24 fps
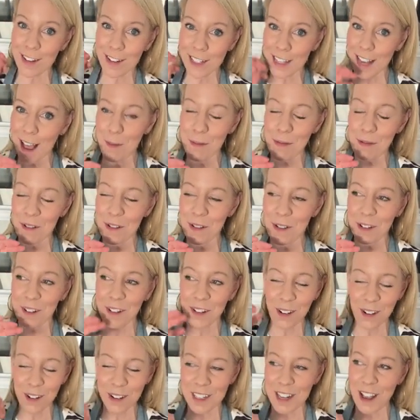There's a couple
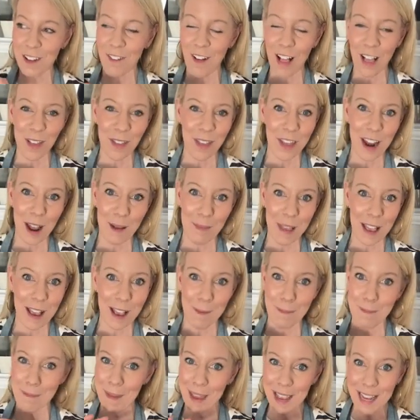girls I follow that I'm
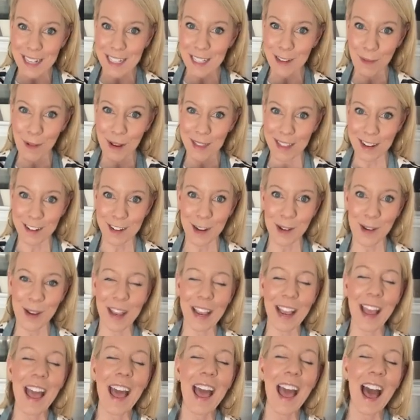like amazed at what they're
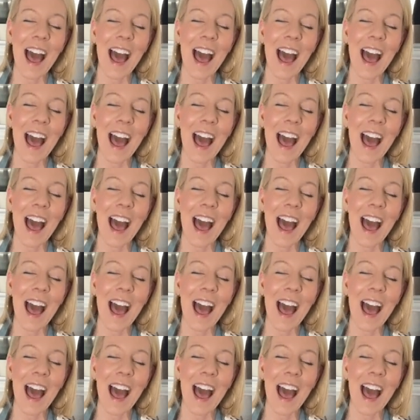doing.